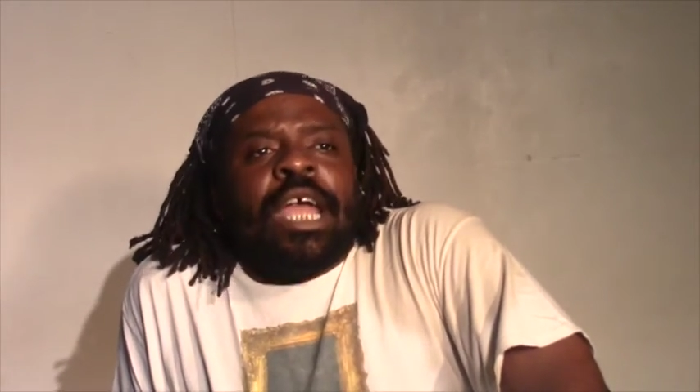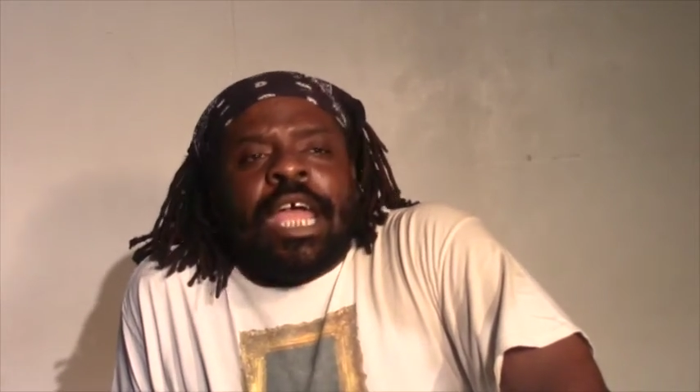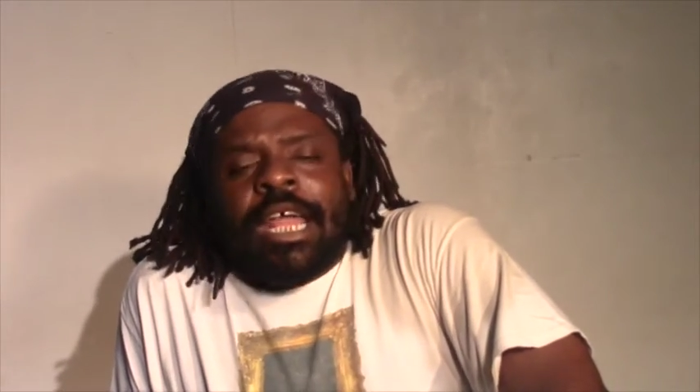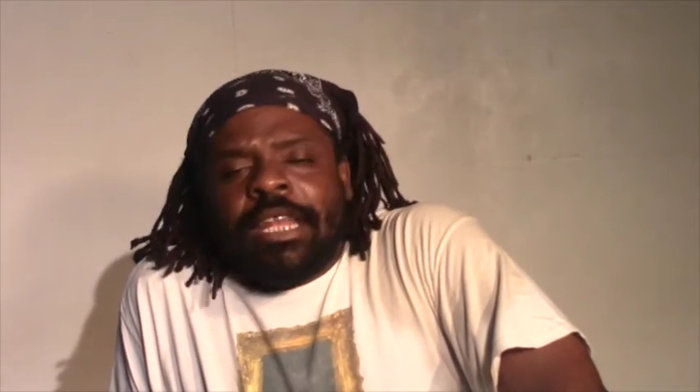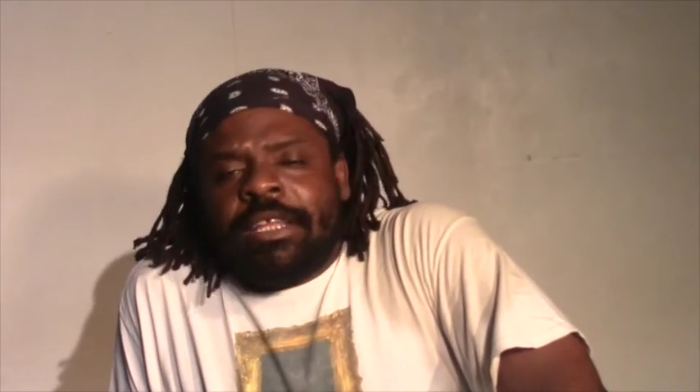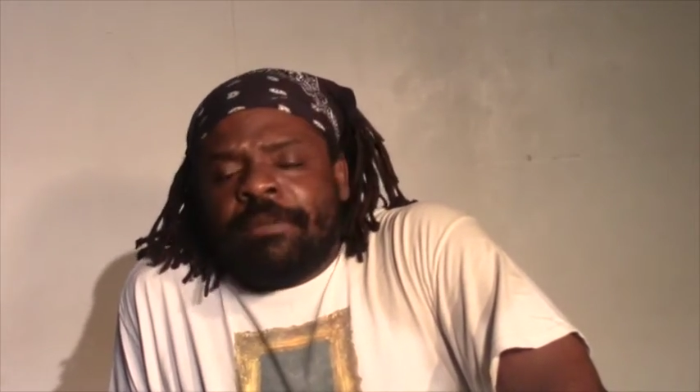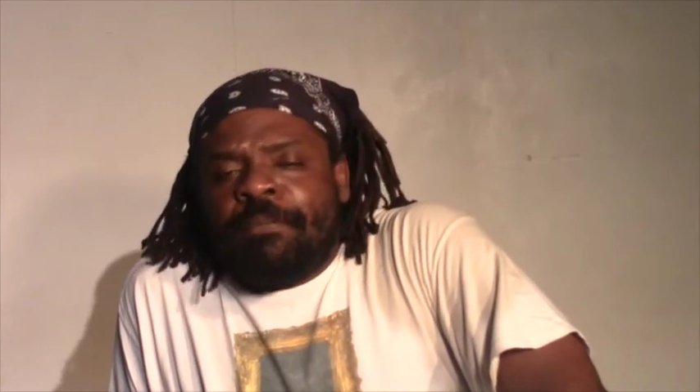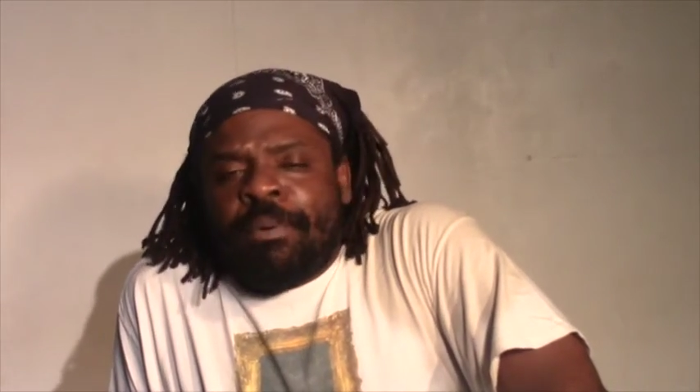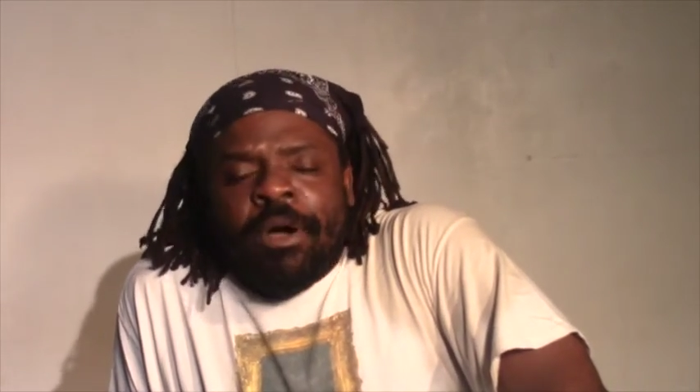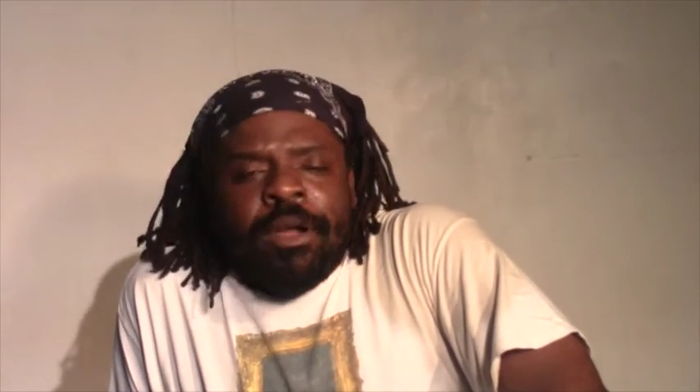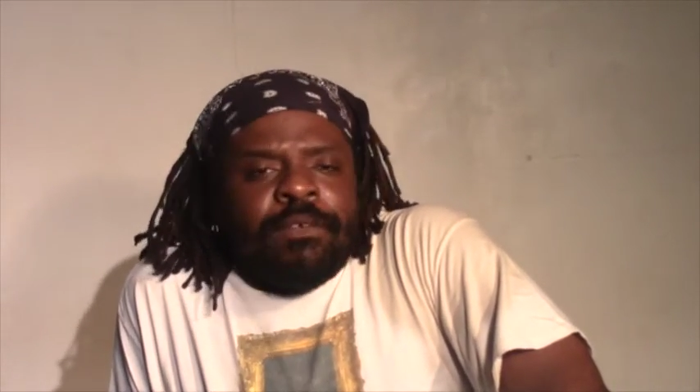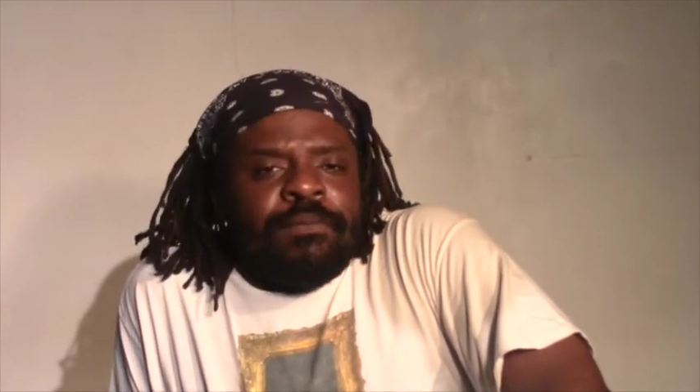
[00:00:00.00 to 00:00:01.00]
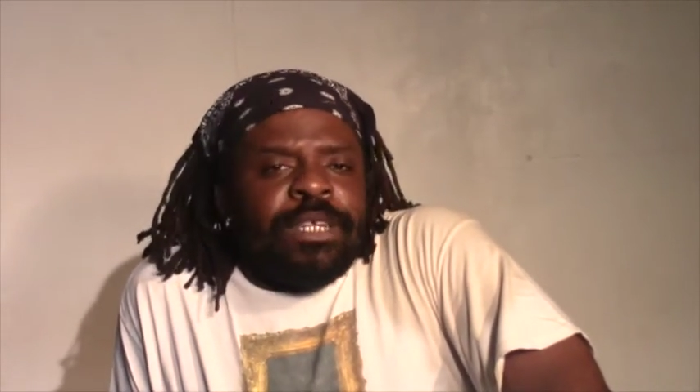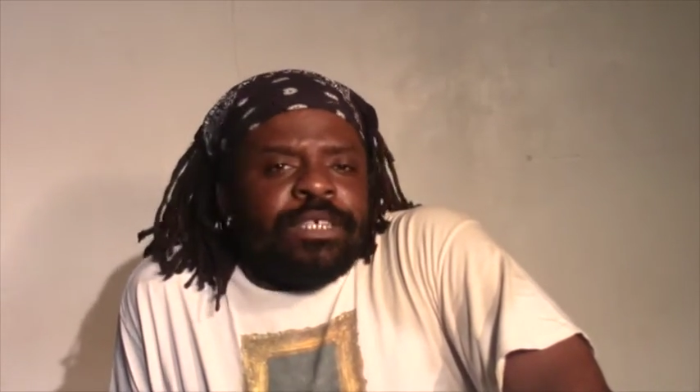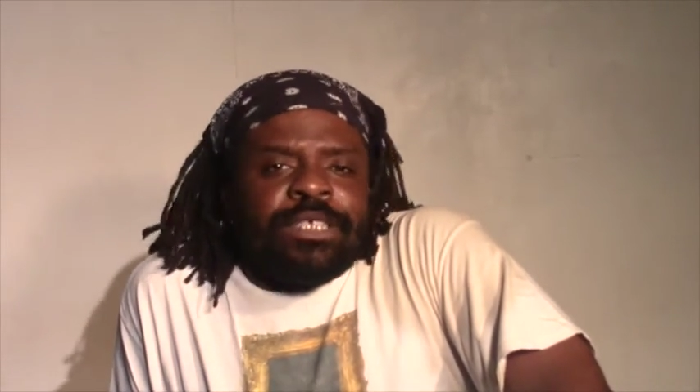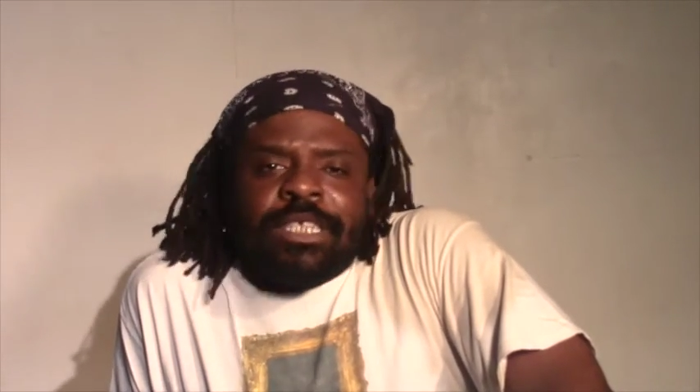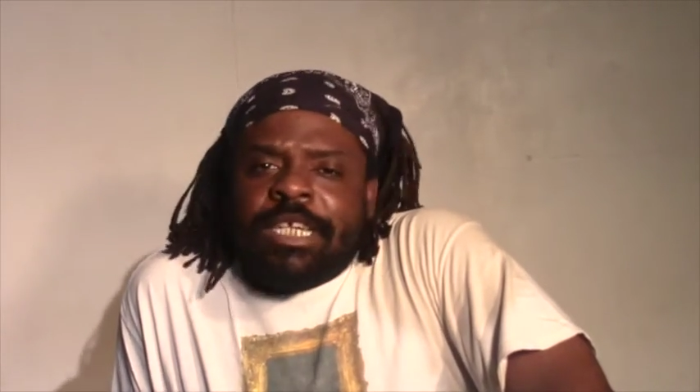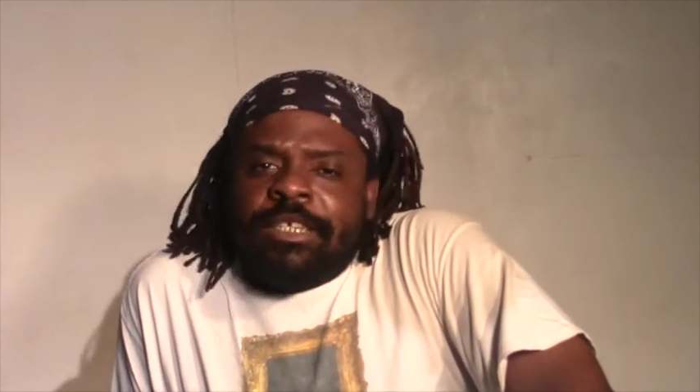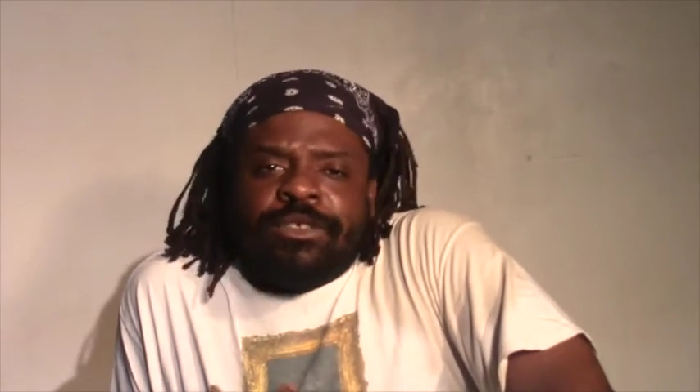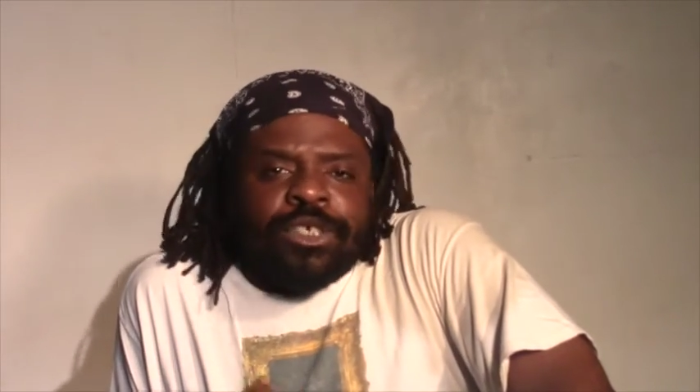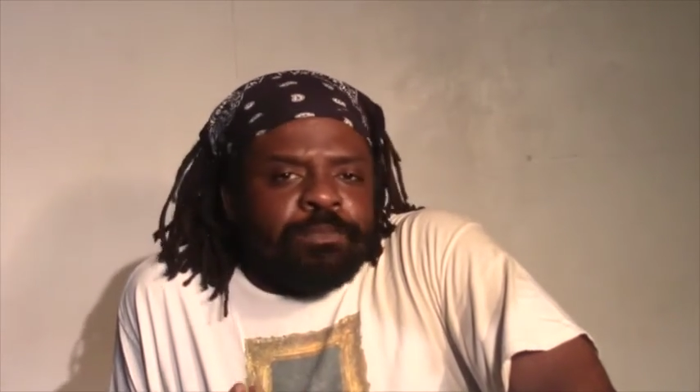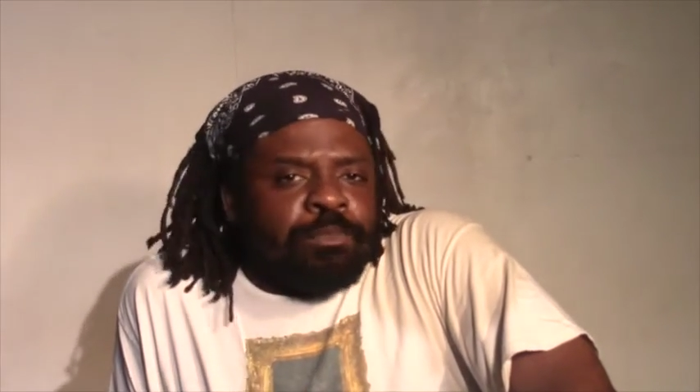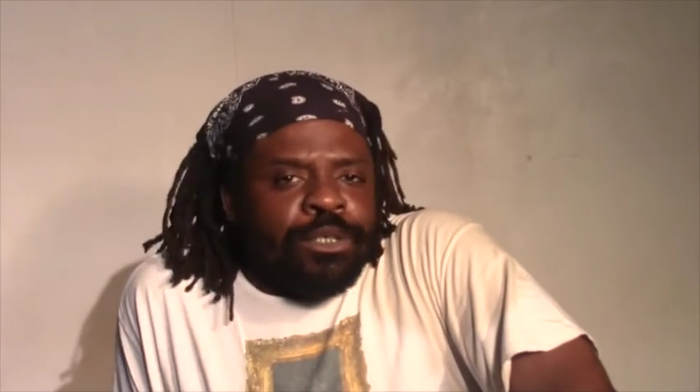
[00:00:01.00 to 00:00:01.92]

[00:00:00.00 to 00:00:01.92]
and part of it is to just